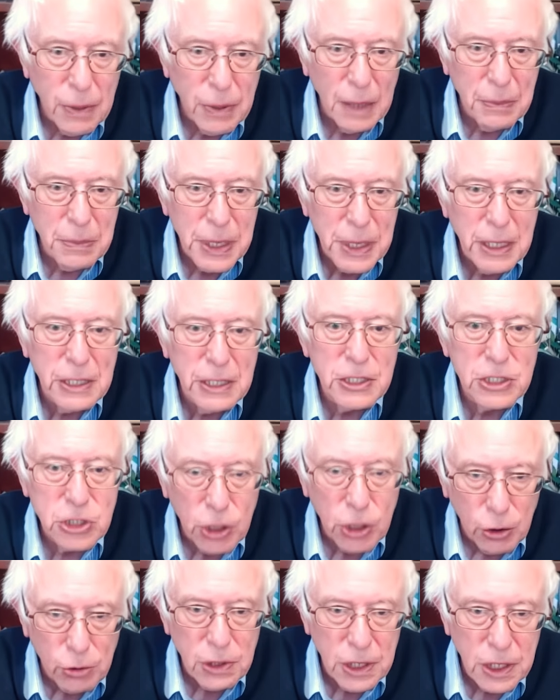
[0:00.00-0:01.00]
I mean, it is
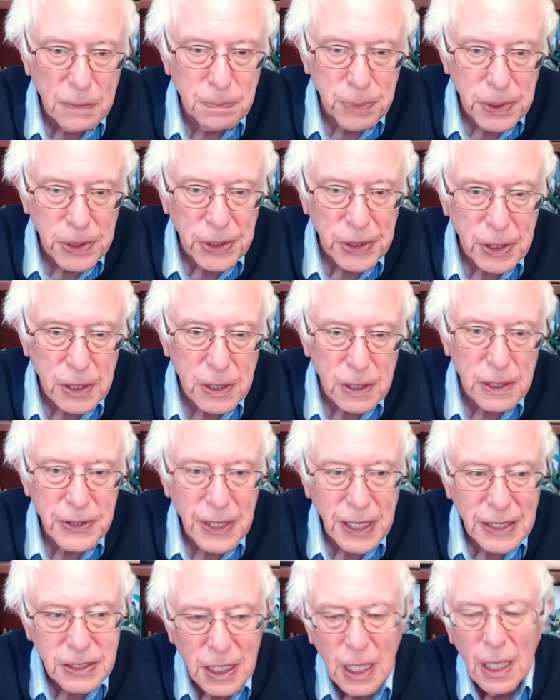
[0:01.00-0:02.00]
totally political,
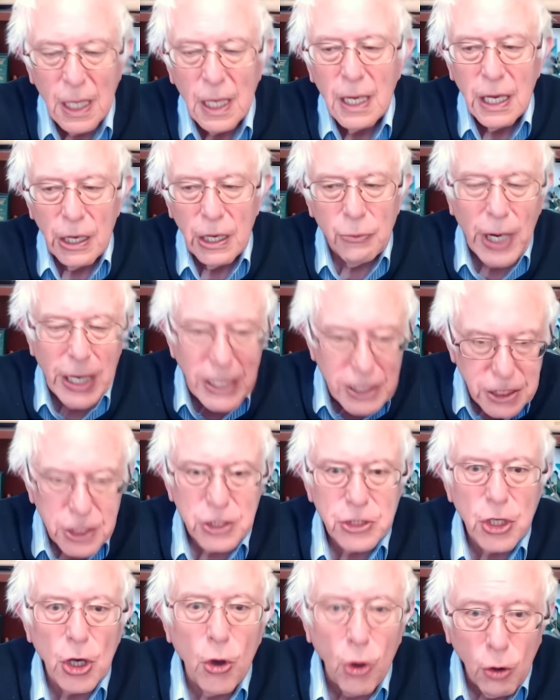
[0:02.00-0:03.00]
and it raises
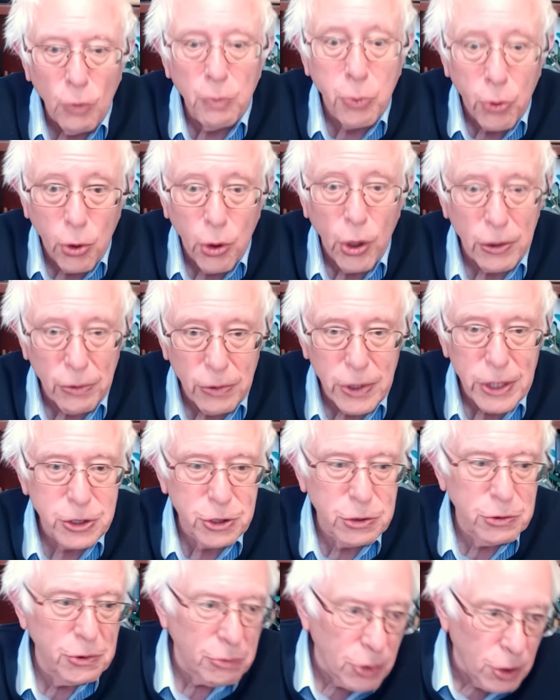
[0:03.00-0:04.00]
a whole broader
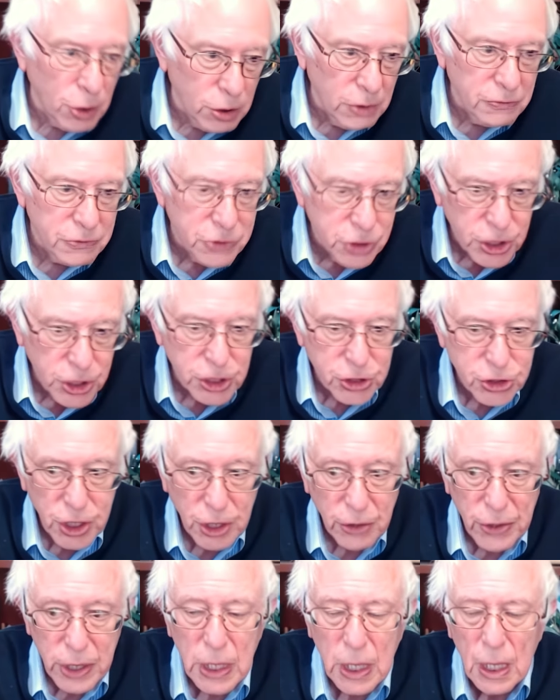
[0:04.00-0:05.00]
issue, the role of
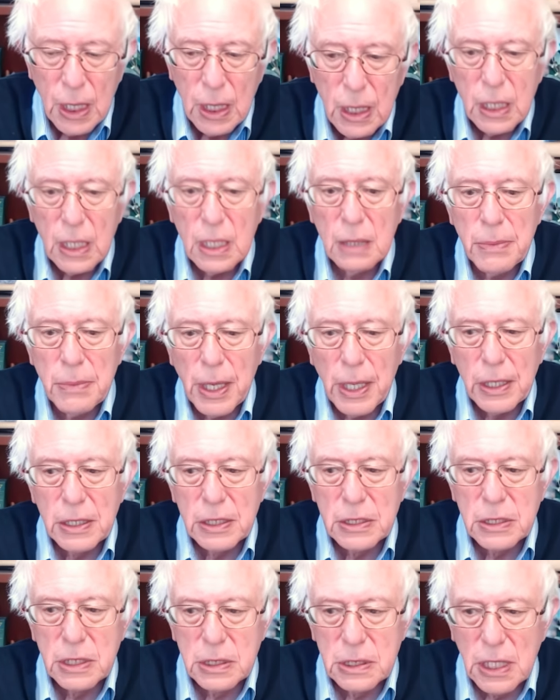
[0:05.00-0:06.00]
judiciary in American
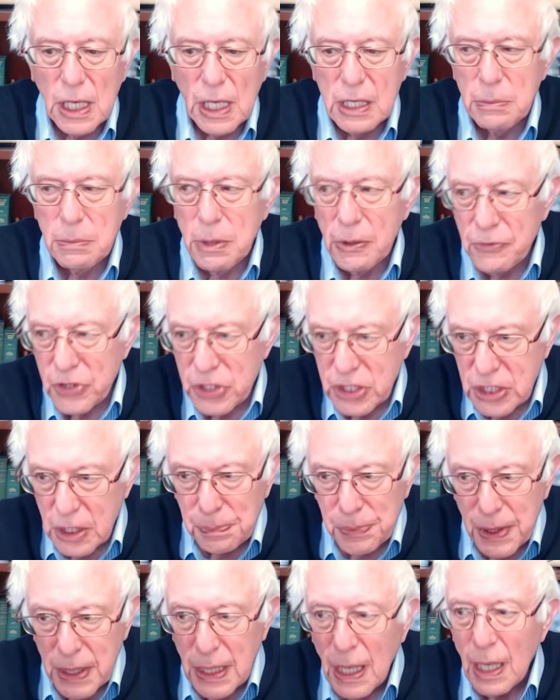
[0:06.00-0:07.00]
society. Because
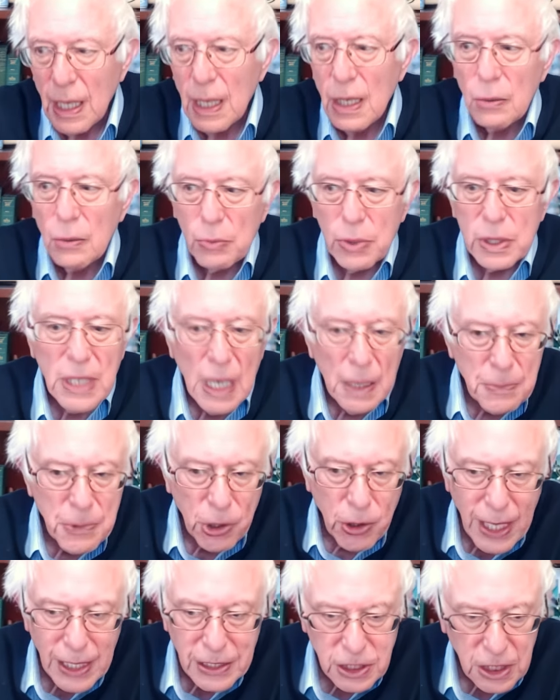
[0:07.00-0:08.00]
simply, when
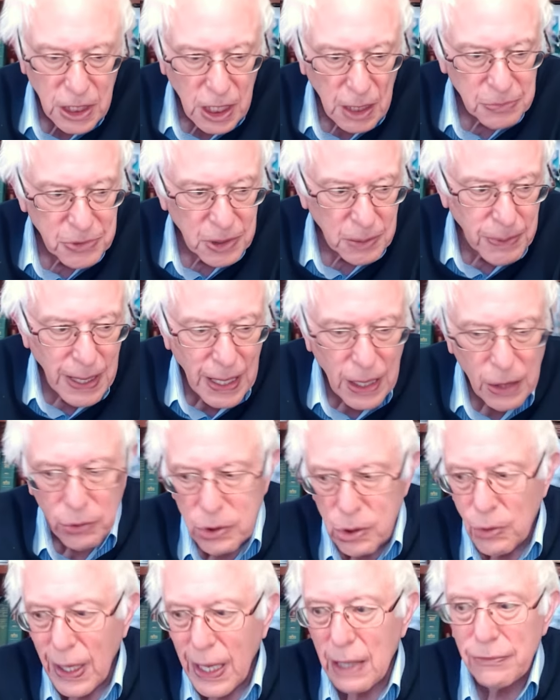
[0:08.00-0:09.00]
Democrats come to power,
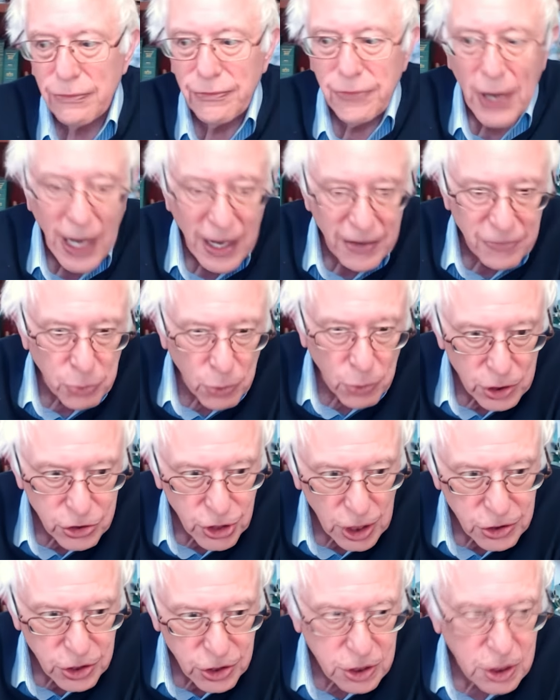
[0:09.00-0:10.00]
you add five more
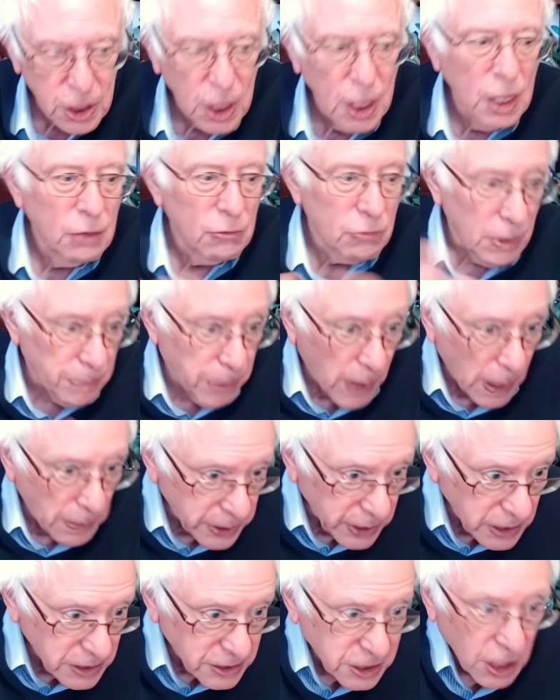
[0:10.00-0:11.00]
judges,
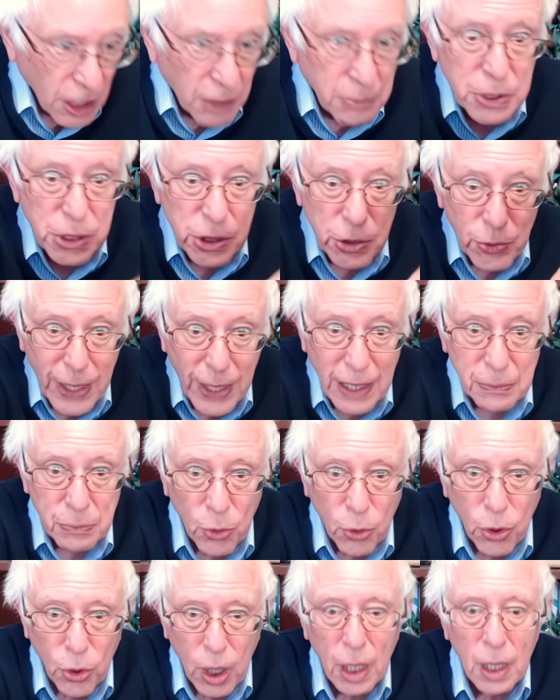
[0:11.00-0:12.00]
Republicans come and you add
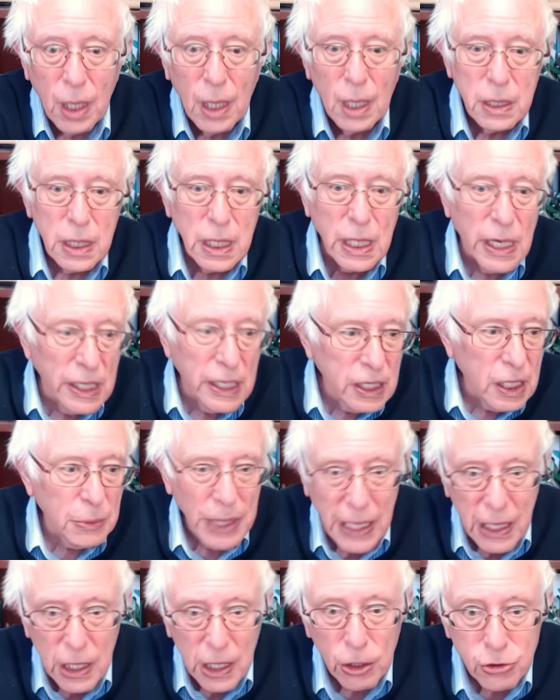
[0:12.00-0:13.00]
more, you're going to end up with
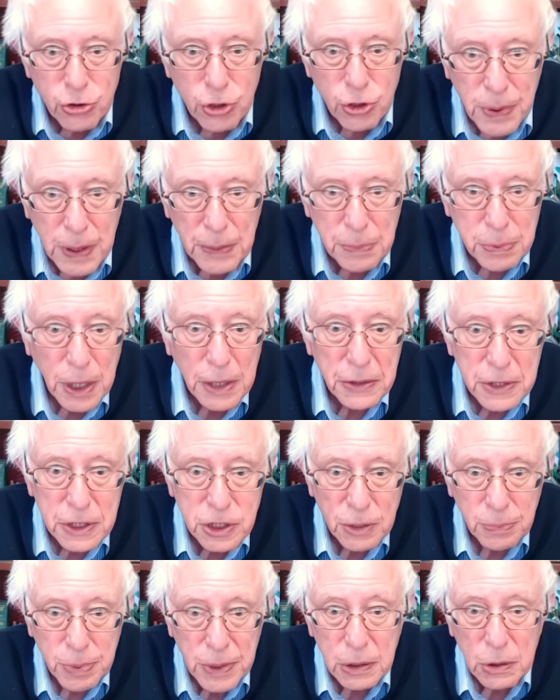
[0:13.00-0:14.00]
800 people on the
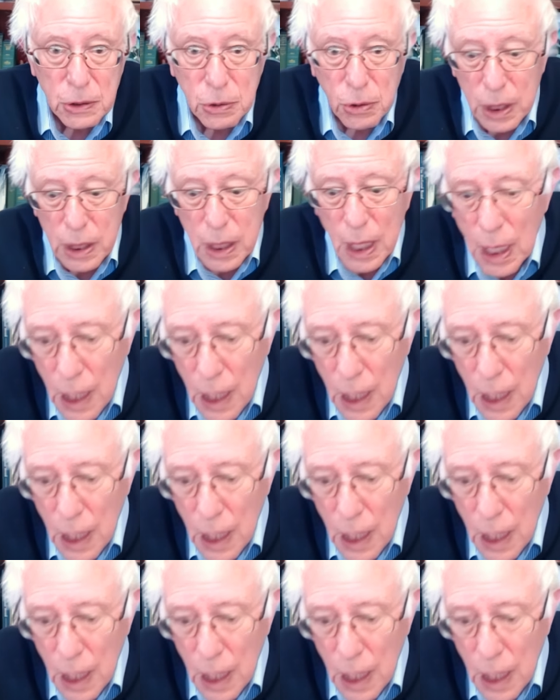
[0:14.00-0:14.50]
Supreme Court.